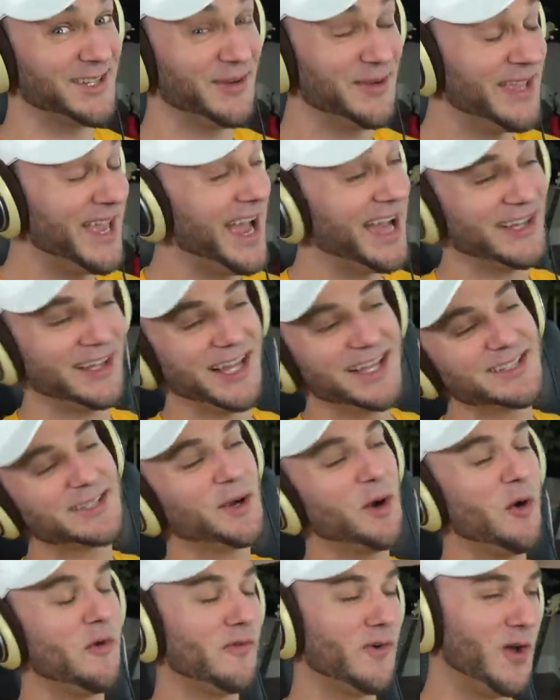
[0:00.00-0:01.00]
So yeah, let's
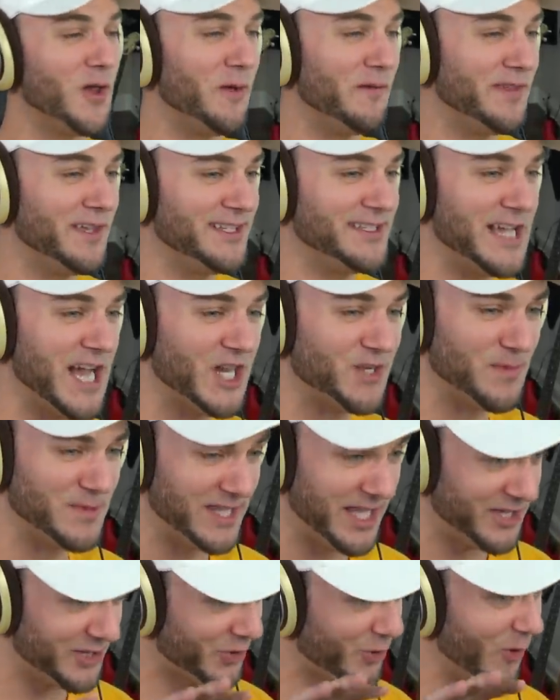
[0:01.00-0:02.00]
go over all of the attachments
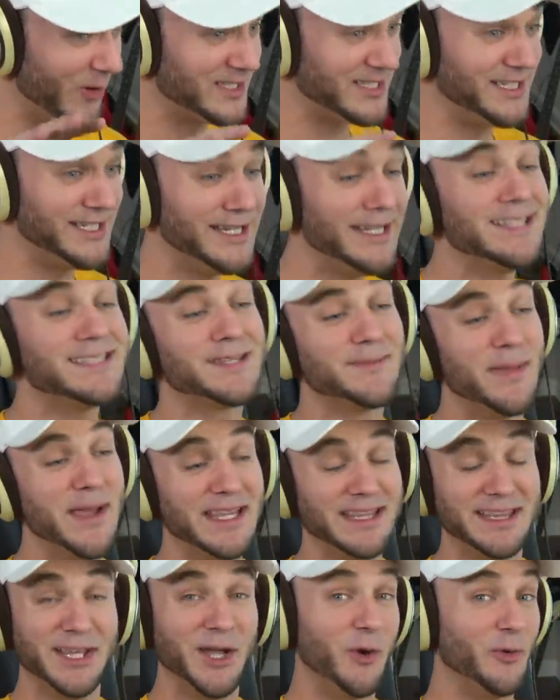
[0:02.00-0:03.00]
that you're going to need to
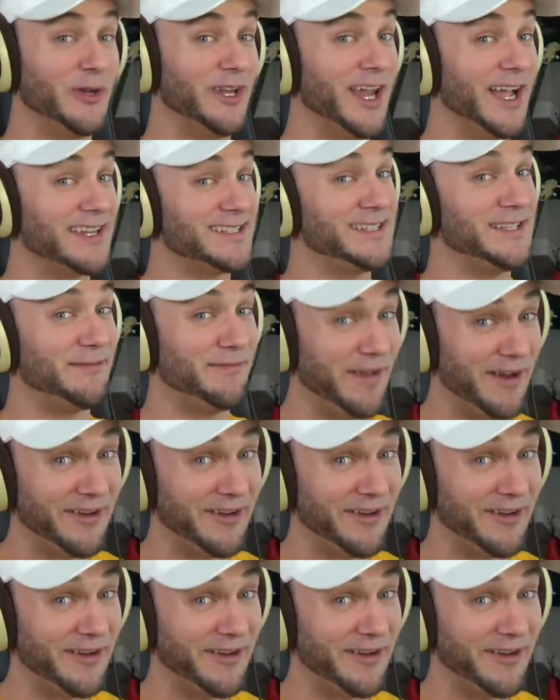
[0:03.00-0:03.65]
make the Oden XD